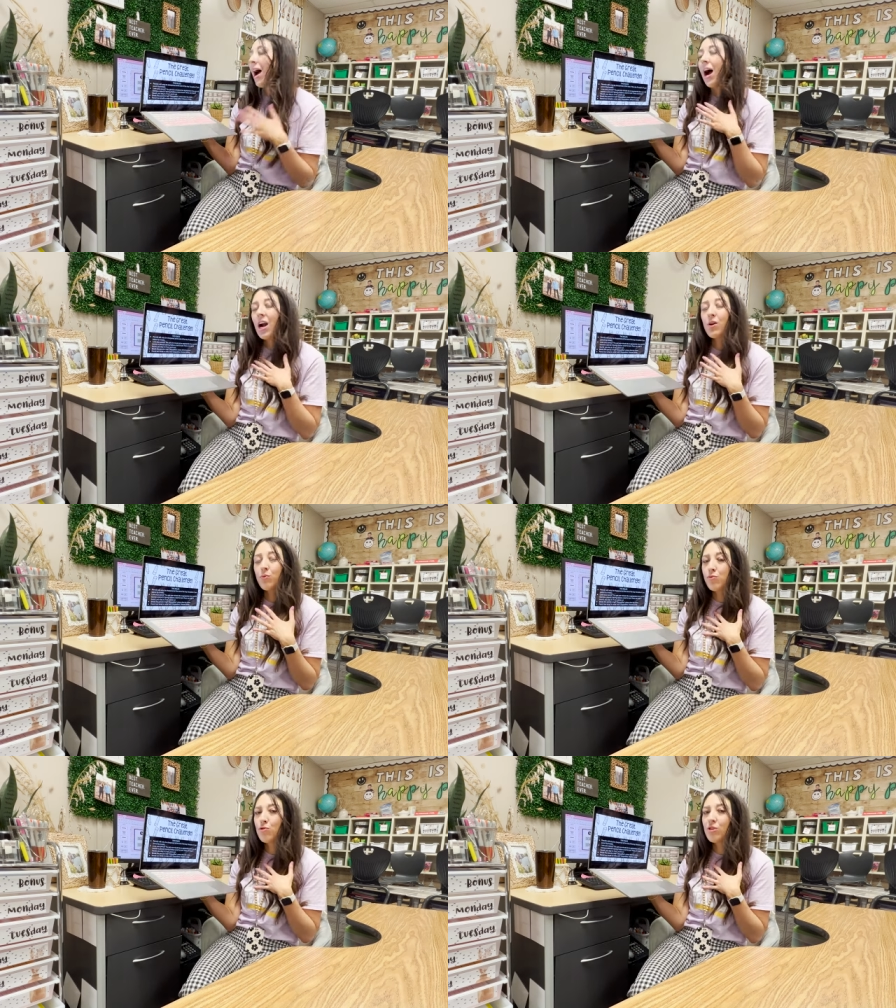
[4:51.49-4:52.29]
Our
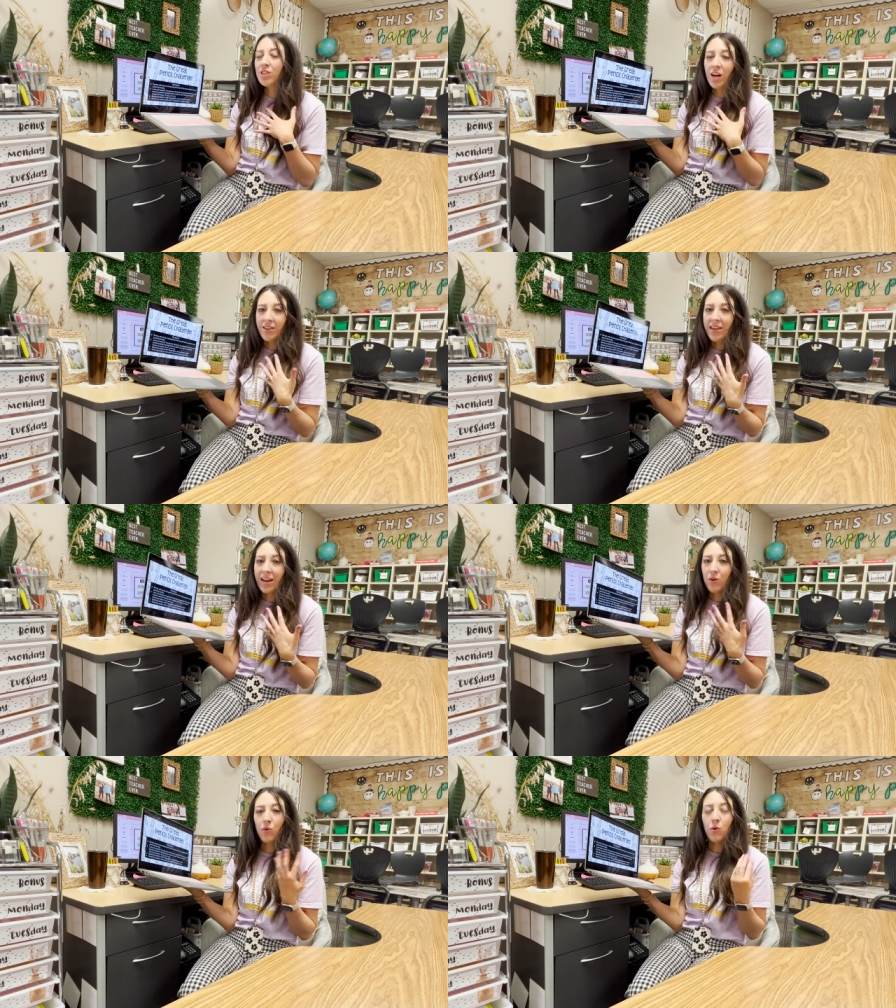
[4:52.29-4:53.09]
rules are
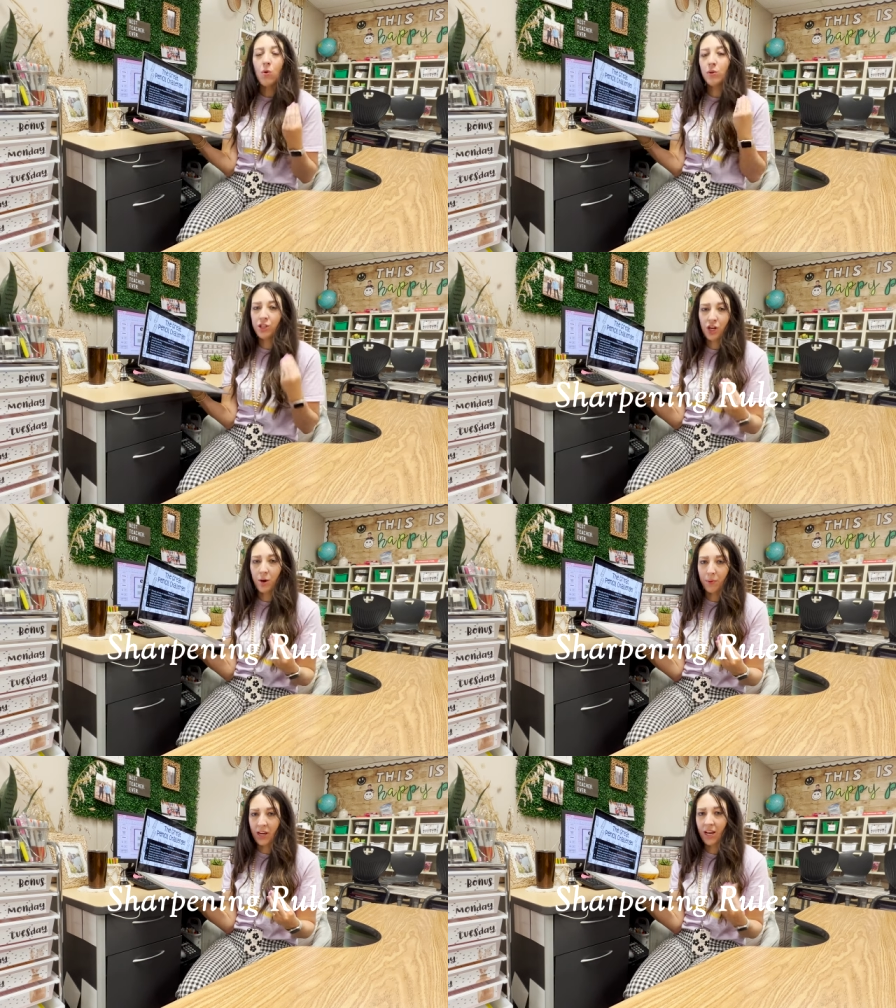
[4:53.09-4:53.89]
that you can only
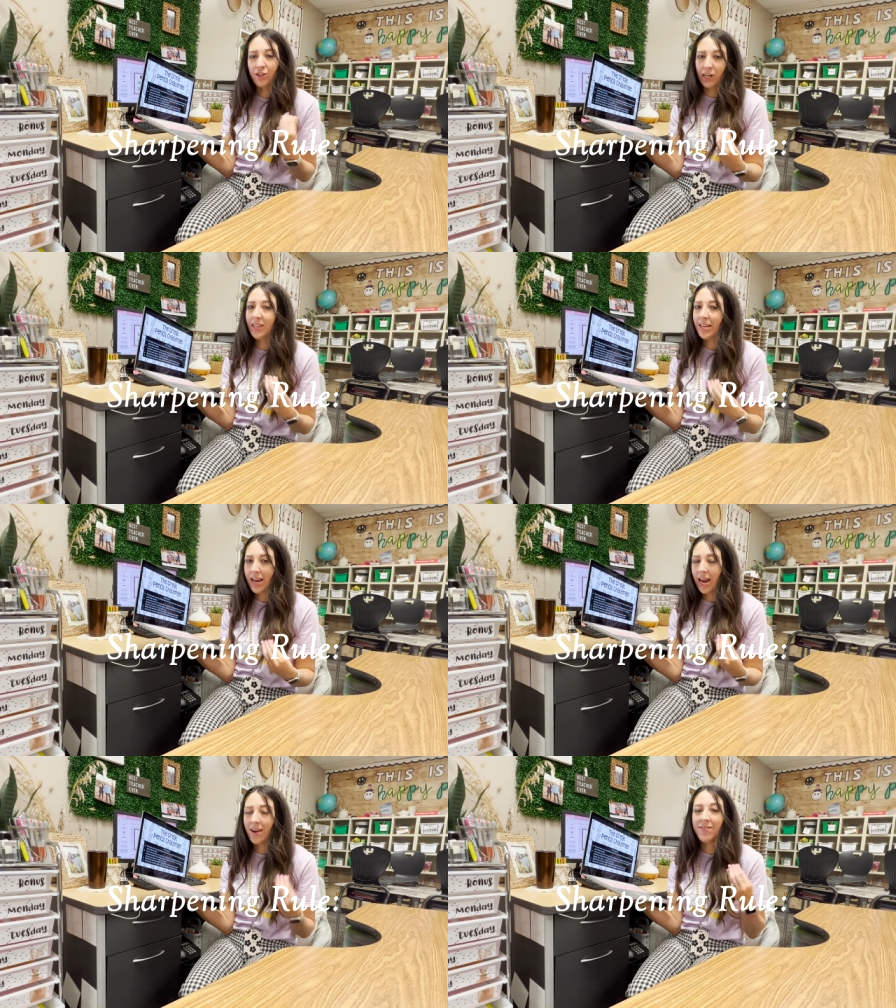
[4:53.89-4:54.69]
sharpen it during the
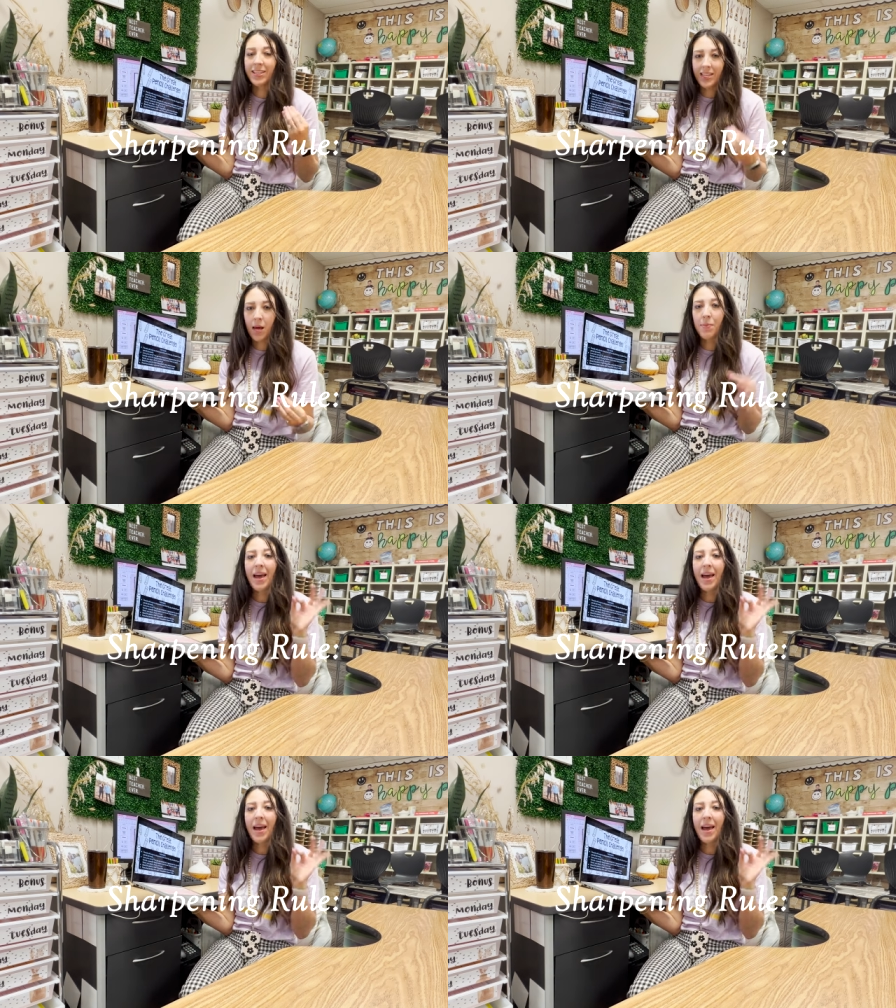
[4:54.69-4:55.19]
day if the tip